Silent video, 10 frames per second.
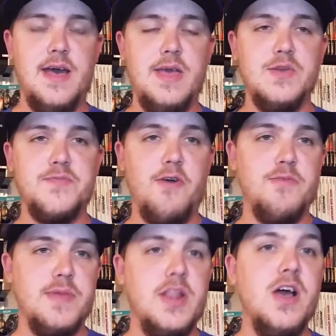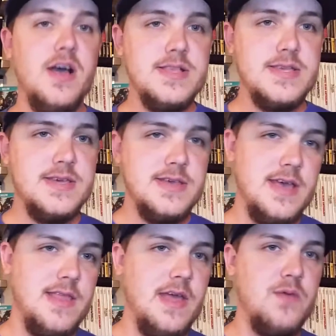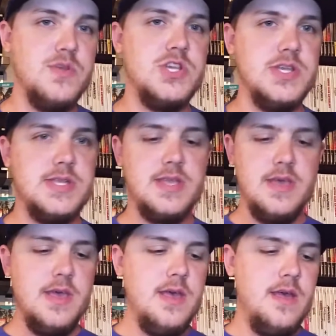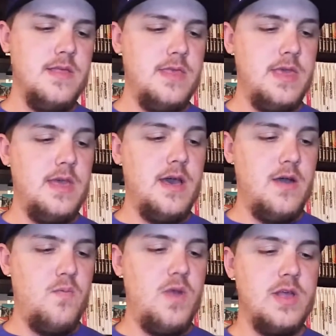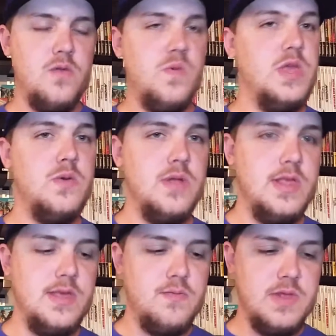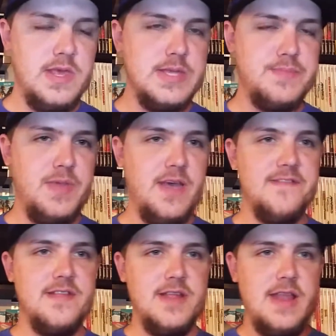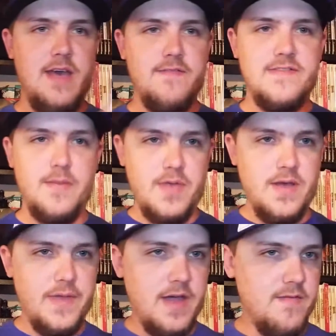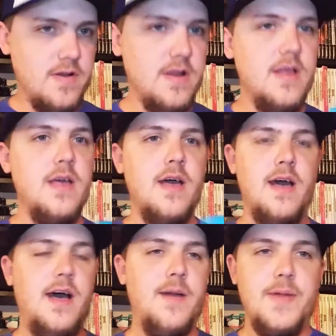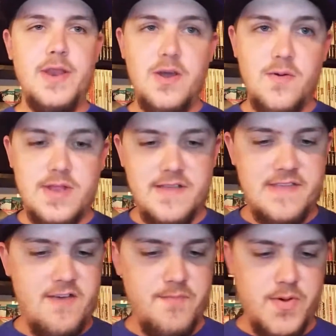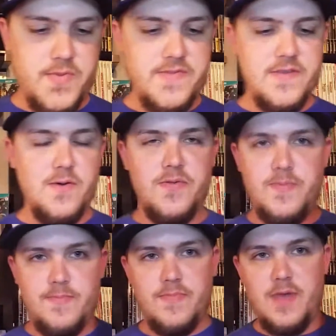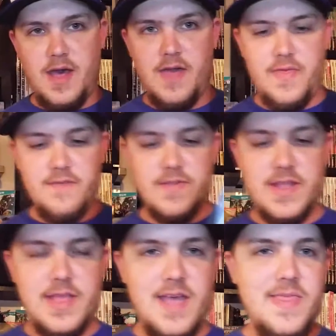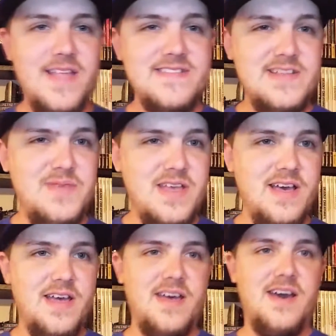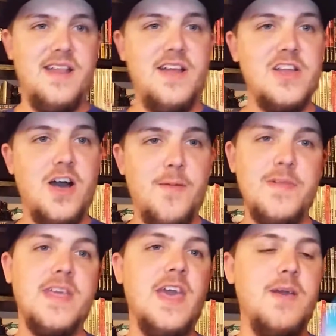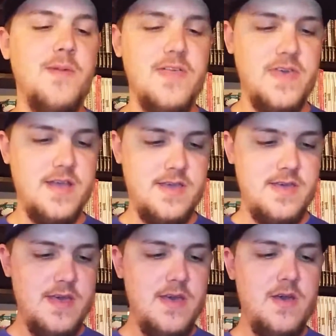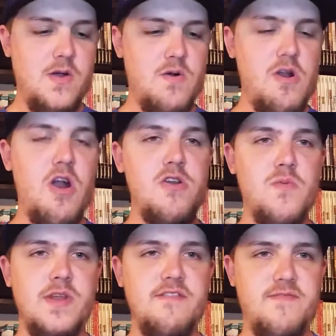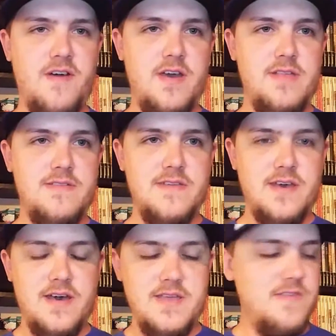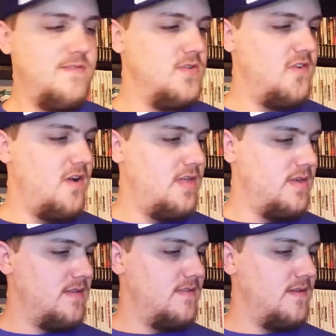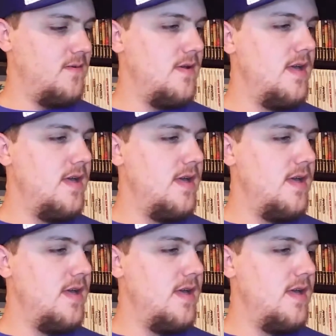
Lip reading: it was probably not, and that it was just the regular Wii U release because it didn't have something on the cover. But no, it does have both. So thankfully get that. That's going to be an uncommon game, I think, or a harder one to find in the future, I think. So